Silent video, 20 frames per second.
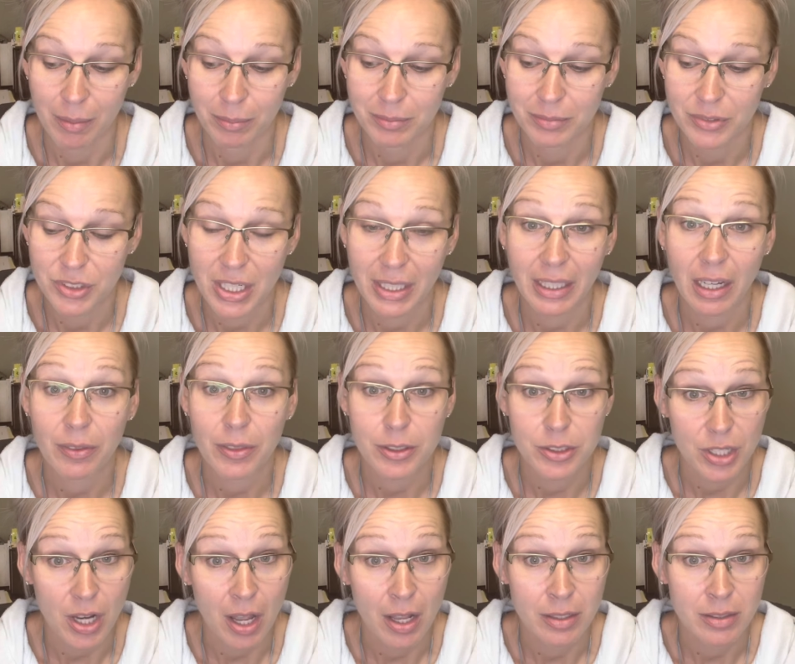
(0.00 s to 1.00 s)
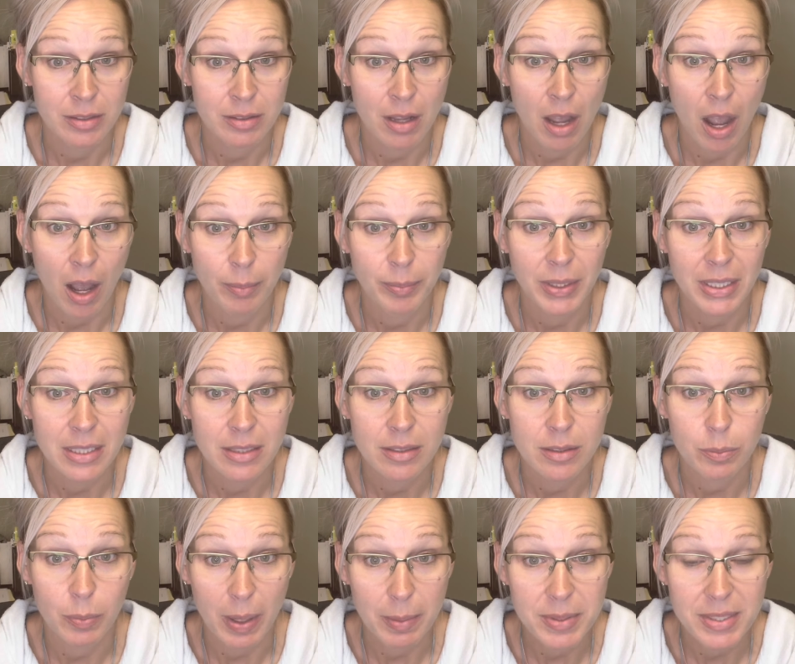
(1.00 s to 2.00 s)
Check out the Johns Hopkins
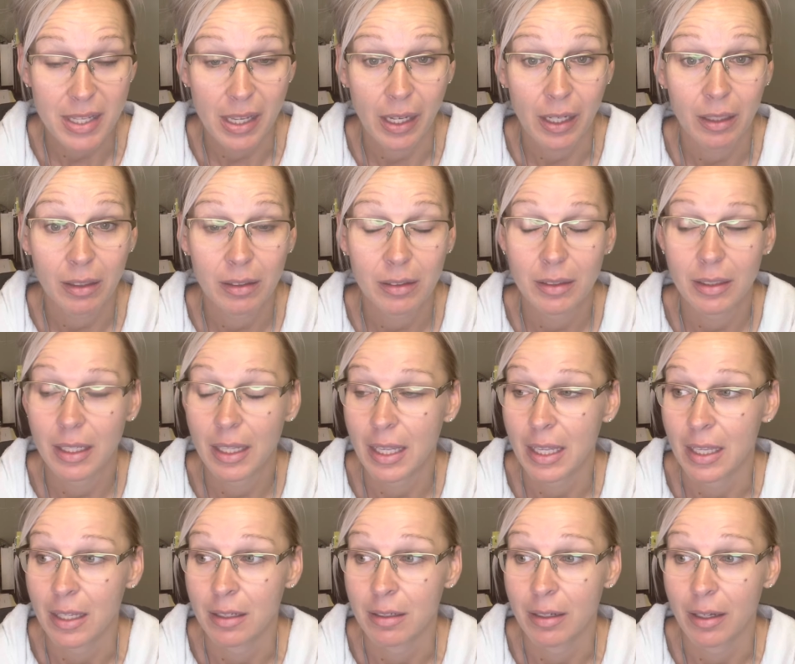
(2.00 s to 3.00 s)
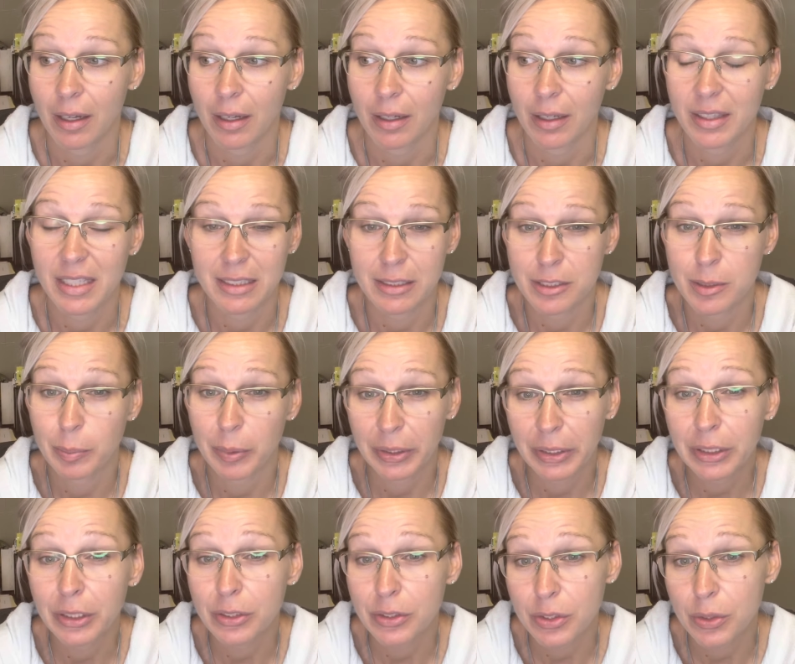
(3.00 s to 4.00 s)
website, and I think it's a pretty
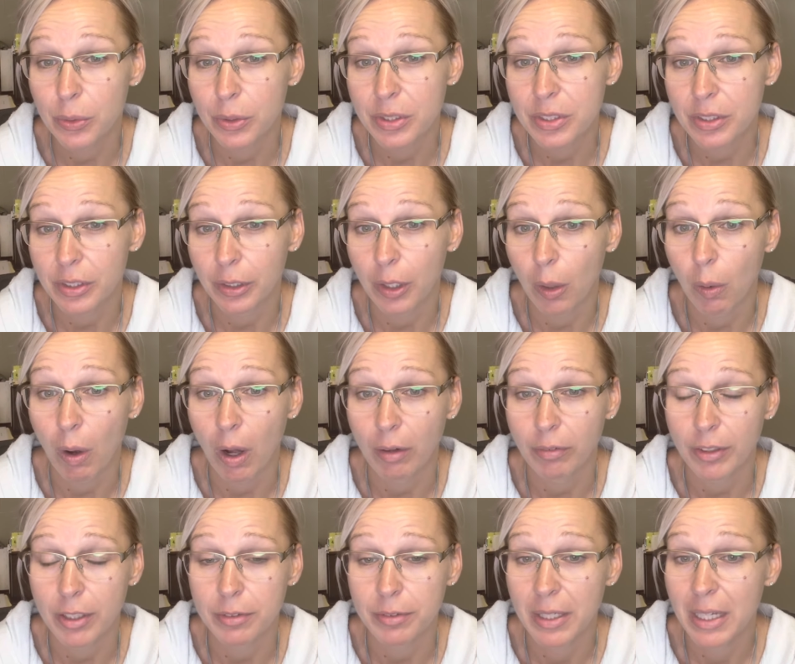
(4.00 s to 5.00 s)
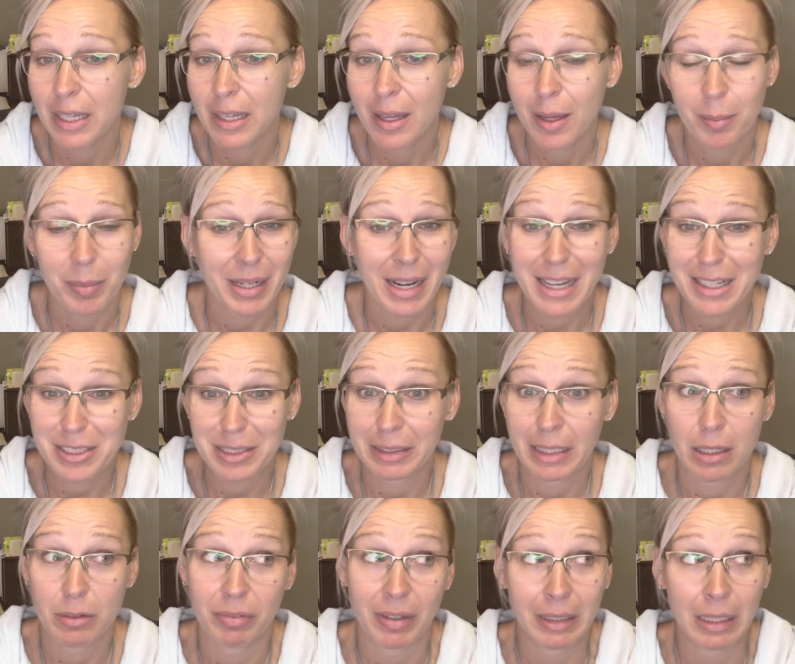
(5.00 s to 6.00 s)
good source to go off of. But I actually
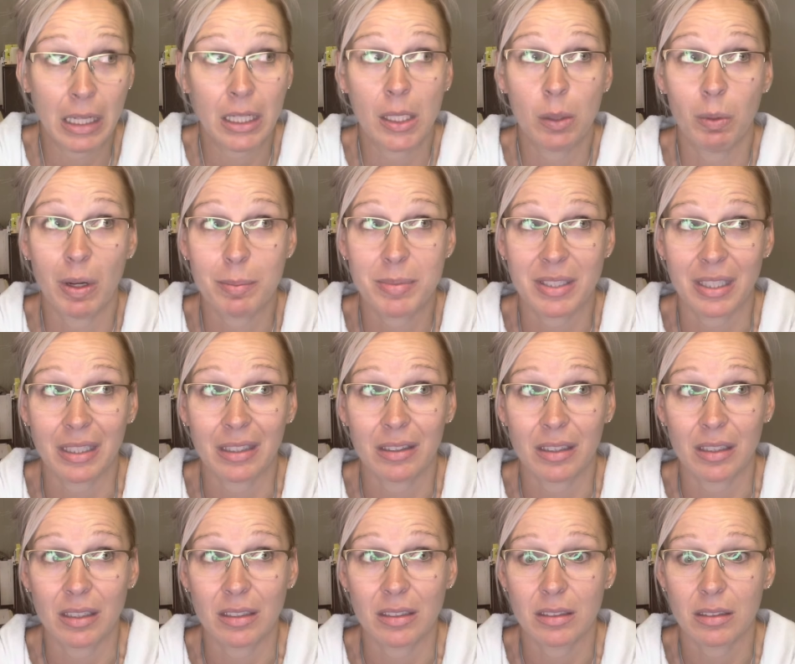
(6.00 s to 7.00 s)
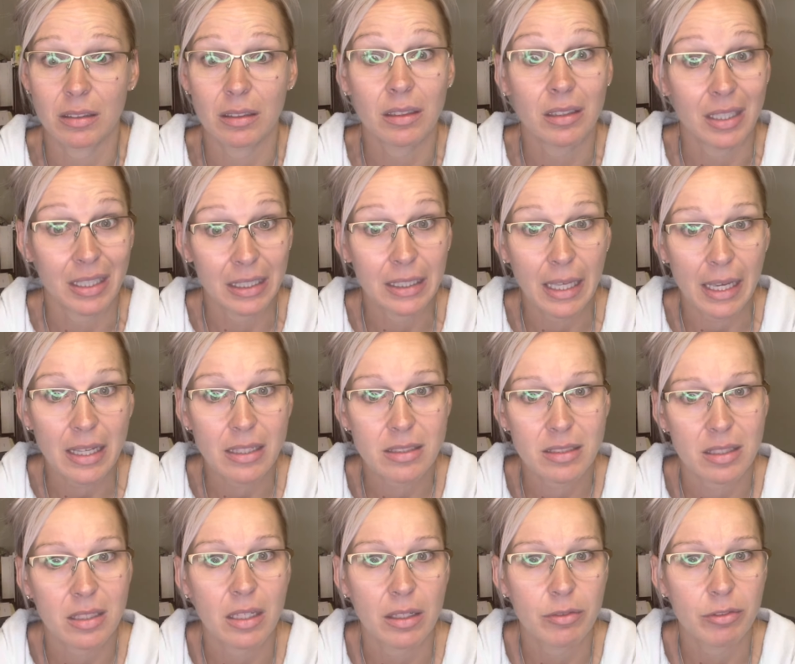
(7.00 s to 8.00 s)
can't find any website that negates
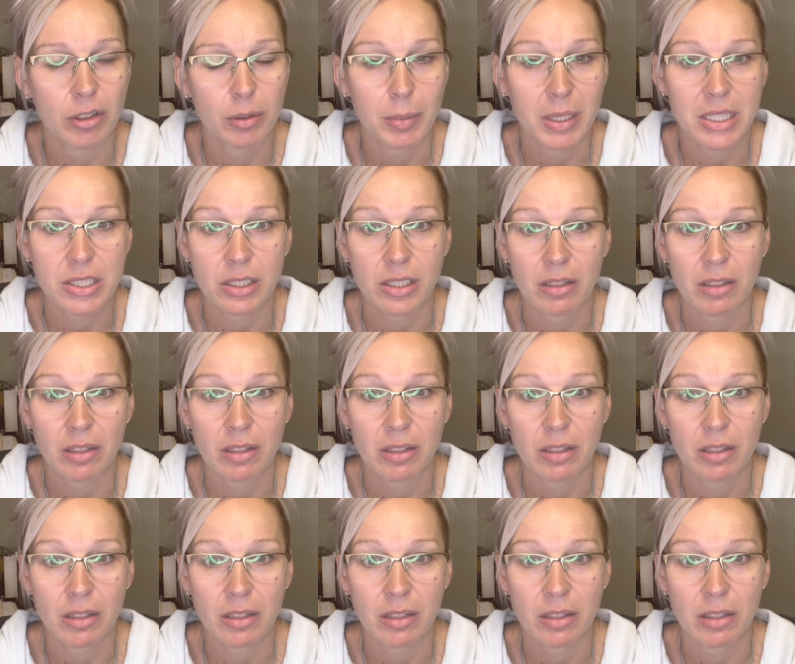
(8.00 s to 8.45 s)
the information.